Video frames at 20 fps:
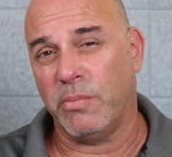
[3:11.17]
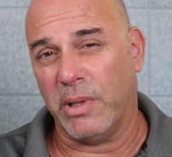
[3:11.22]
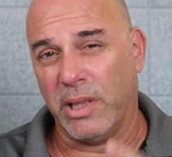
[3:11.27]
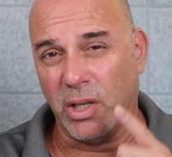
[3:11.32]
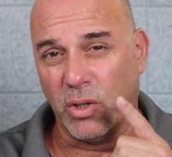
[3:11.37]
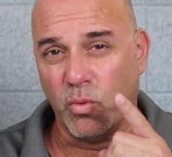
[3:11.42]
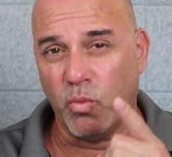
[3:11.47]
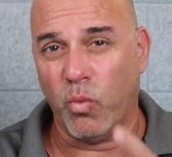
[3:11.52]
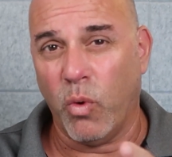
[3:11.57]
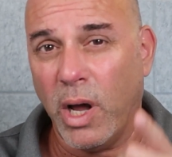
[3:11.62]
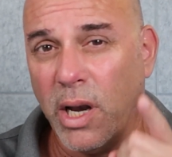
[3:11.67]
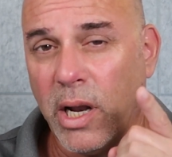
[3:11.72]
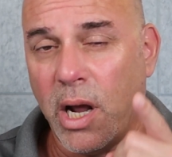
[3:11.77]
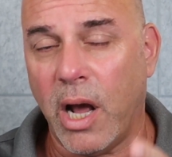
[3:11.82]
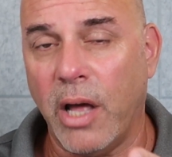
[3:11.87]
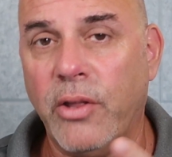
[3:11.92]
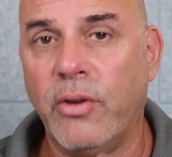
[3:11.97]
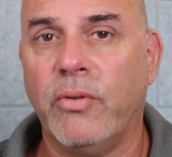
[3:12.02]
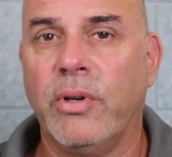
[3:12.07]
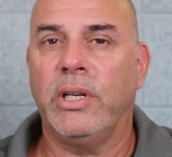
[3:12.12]
But there's one
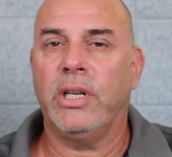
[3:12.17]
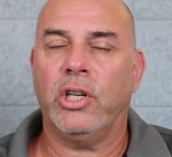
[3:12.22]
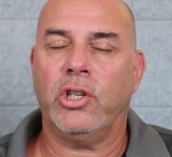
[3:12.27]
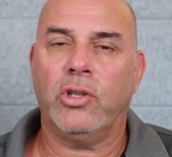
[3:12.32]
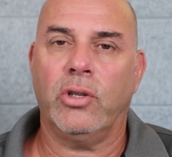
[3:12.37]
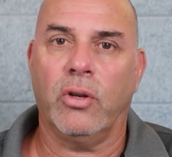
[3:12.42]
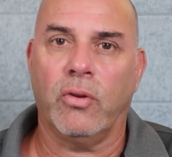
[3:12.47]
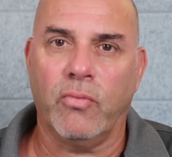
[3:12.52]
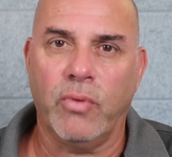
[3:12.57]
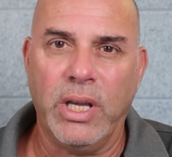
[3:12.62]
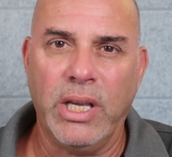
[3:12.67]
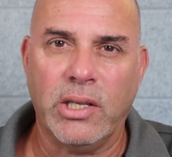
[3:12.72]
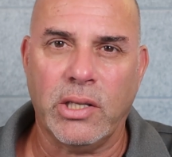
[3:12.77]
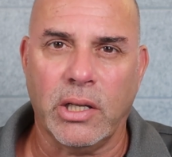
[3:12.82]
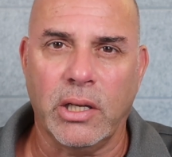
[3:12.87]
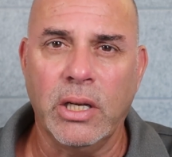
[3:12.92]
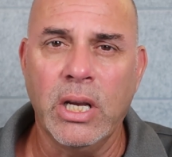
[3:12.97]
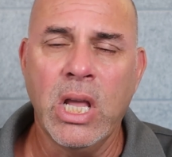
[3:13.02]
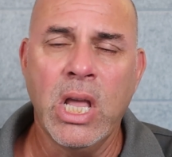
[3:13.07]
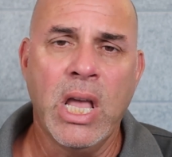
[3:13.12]
other additional
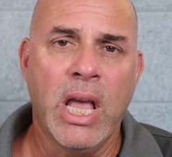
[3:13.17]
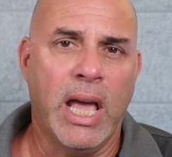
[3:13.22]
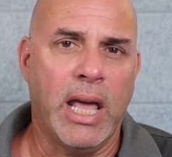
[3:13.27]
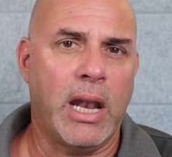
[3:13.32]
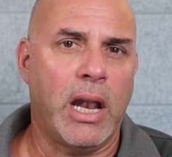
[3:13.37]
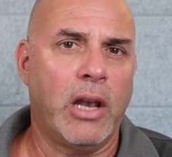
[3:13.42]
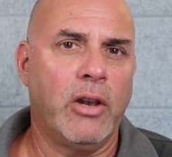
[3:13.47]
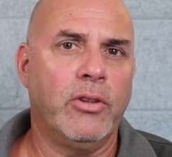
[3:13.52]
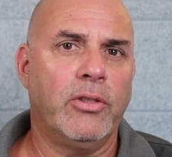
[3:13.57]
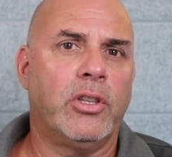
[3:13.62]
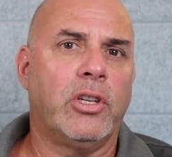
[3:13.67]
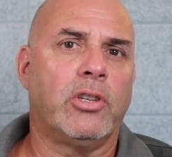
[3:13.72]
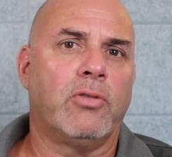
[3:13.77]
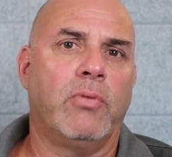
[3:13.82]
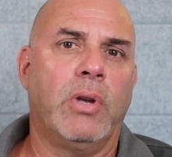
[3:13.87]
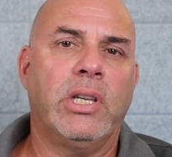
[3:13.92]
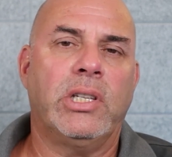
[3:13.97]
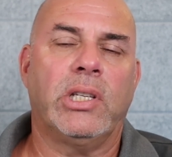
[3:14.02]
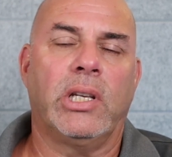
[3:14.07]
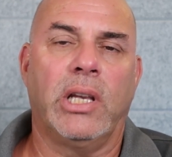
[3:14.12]
reason, and I learned this
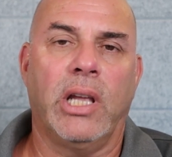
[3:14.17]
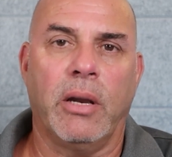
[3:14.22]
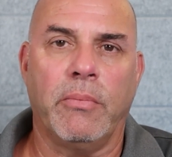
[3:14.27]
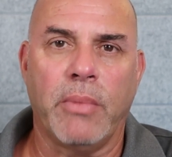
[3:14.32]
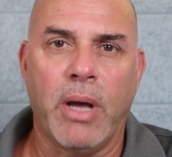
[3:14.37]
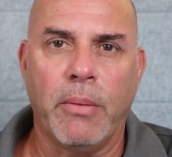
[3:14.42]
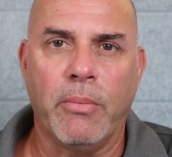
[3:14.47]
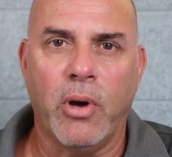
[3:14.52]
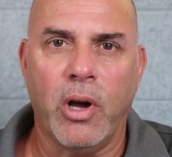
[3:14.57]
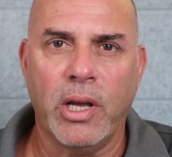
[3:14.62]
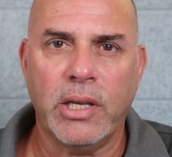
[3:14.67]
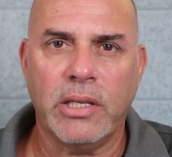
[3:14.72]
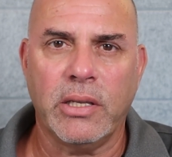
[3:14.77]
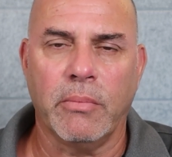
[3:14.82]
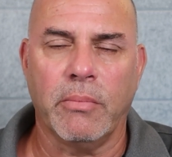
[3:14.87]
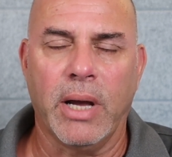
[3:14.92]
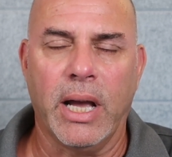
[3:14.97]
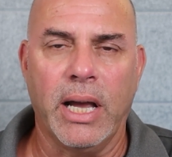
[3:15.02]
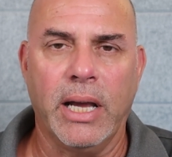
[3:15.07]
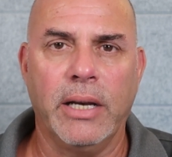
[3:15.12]
recently at my
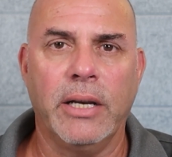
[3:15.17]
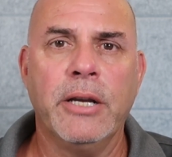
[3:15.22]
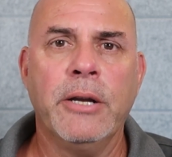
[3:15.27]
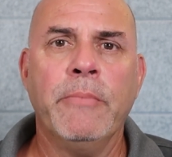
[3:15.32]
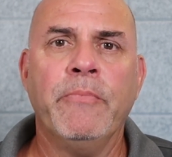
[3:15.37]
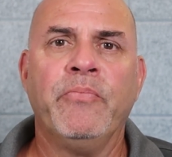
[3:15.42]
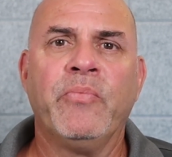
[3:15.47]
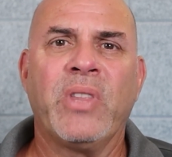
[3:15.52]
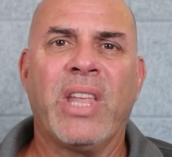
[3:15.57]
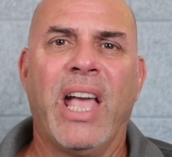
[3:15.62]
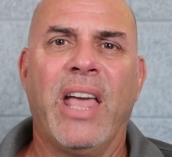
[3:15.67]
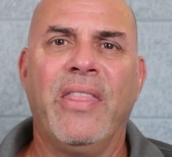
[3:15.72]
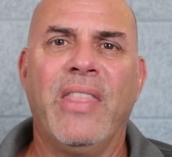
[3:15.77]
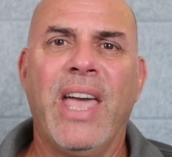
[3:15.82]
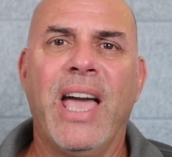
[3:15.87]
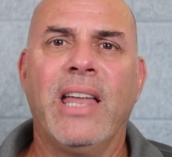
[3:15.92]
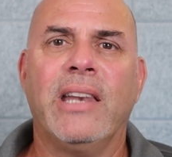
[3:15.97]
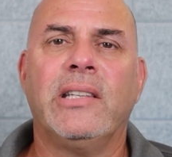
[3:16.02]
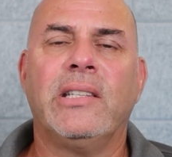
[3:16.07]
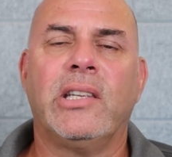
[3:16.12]
mastermind, and
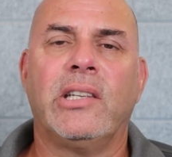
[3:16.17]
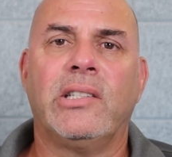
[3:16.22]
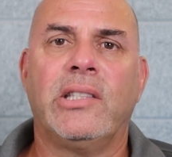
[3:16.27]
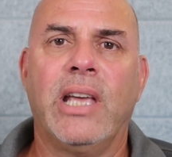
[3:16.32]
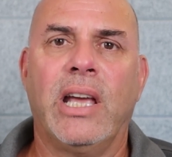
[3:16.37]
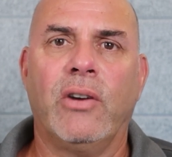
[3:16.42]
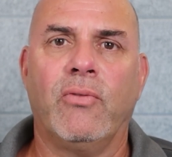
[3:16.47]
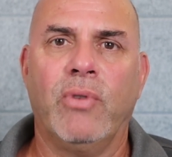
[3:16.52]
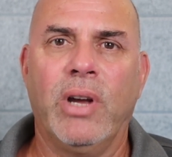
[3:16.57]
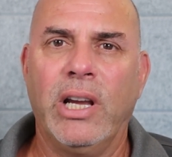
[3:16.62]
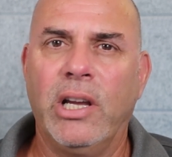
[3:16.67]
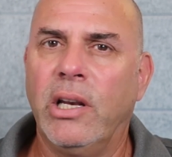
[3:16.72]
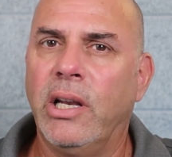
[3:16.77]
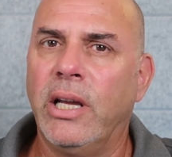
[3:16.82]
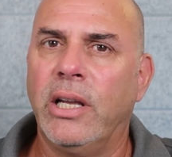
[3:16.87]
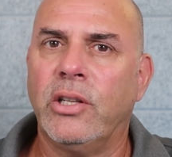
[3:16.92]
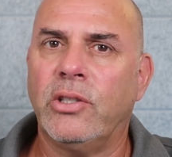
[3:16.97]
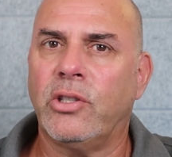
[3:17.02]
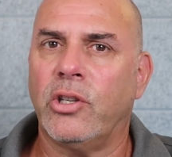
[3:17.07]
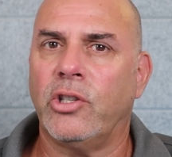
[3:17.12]
that is that
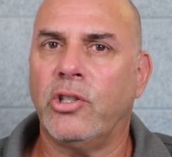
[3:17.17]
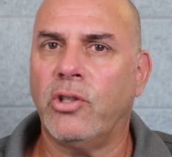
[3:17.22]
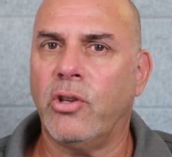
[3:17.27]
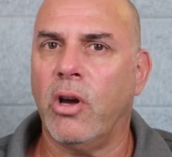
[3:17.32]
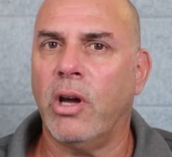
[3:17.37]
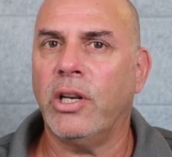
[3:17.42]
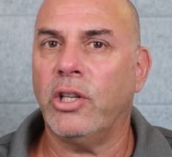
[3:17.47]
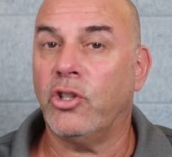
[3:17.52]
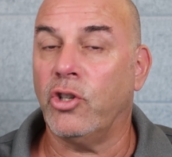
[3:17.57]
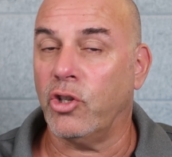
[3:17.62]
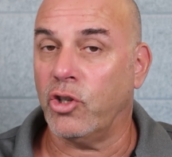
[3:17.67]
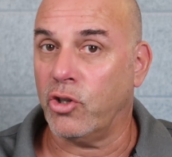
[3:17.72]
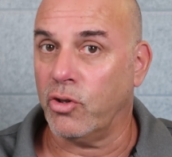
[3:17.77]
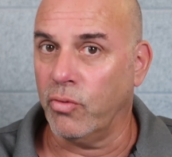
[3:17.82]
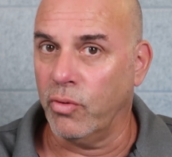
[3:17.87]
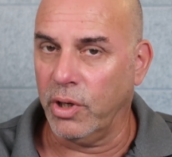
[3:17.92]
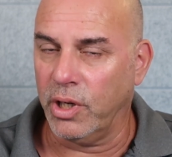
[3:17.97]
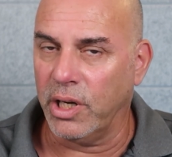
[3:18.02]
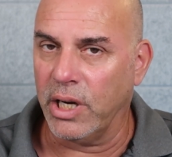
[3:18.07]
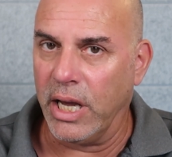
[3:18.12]
regulators are starting to
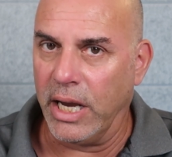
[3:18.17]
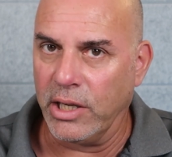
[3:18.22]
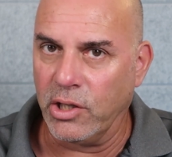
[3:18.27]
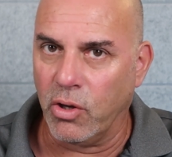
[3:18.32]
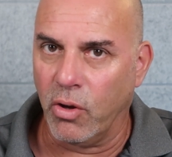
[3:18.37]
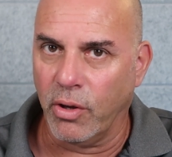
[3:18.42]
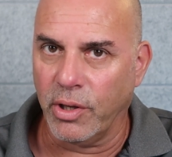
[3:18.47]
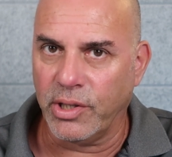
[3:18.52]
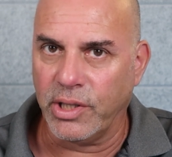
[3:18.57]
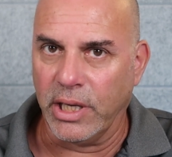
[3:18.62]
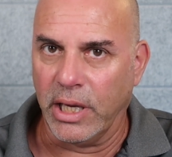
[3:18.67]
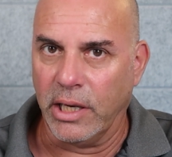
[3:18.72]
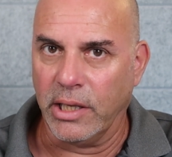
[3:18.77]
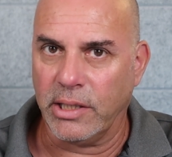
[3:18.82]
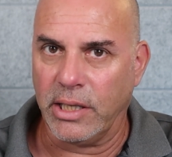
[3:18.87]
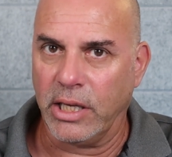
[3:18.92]
scrutinize wholesalers.